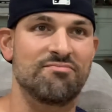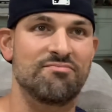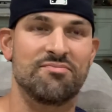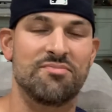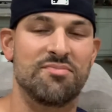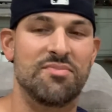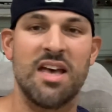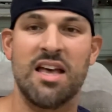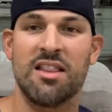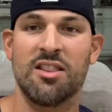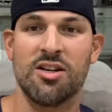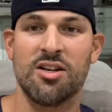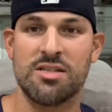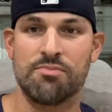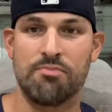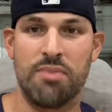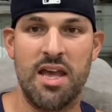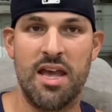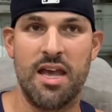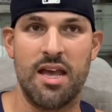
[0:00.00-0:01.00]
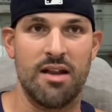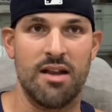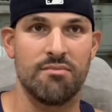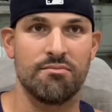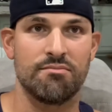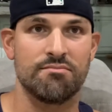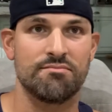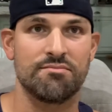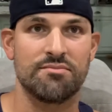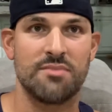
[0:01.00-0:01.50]
That looks bad.
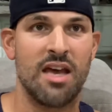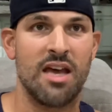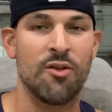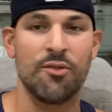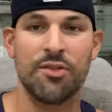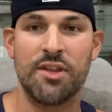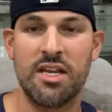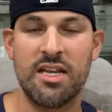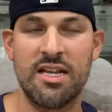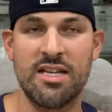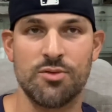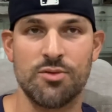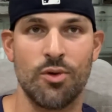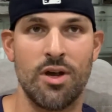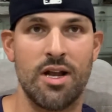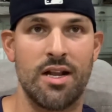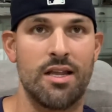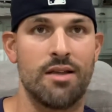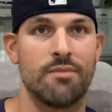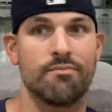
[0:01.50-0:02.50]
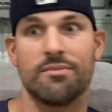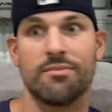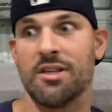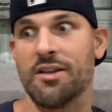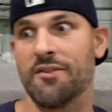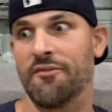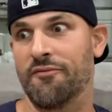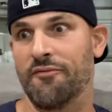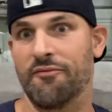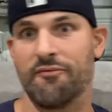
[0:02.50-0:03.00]
I don't think he's ready.
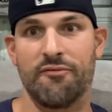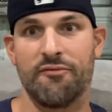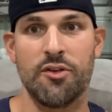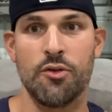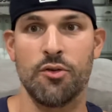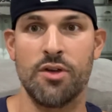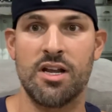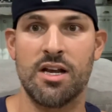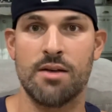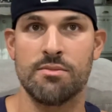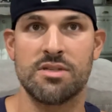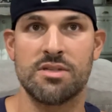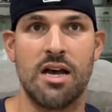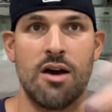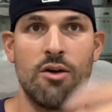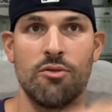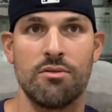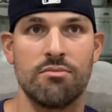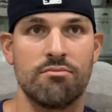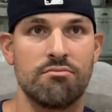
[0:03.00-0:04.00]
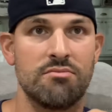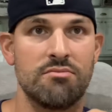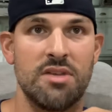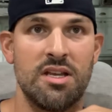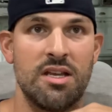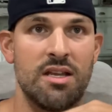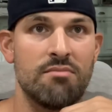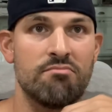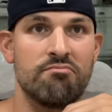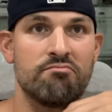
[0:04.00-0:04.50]
Then Fury comes out
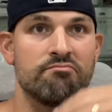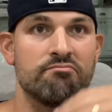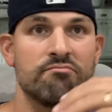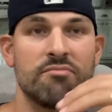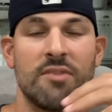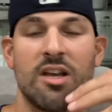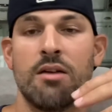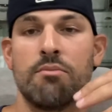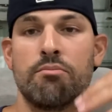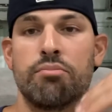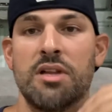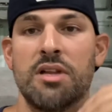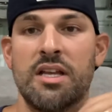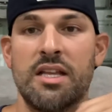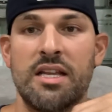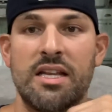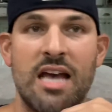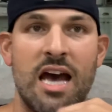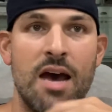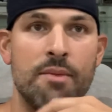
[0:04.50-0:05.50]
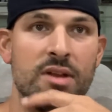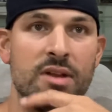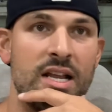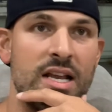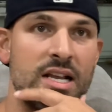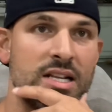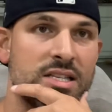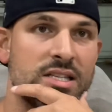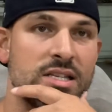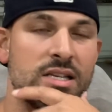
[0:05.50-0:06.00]
and completely
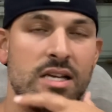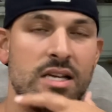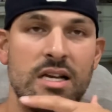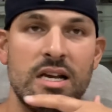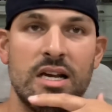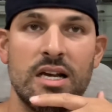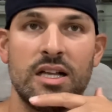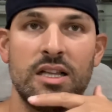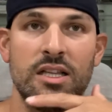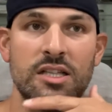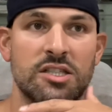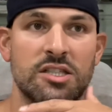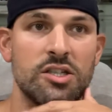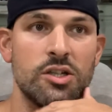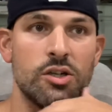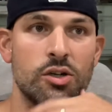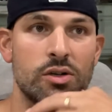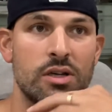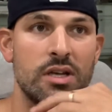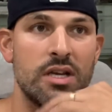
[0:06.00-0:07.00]
dominates Klitschko.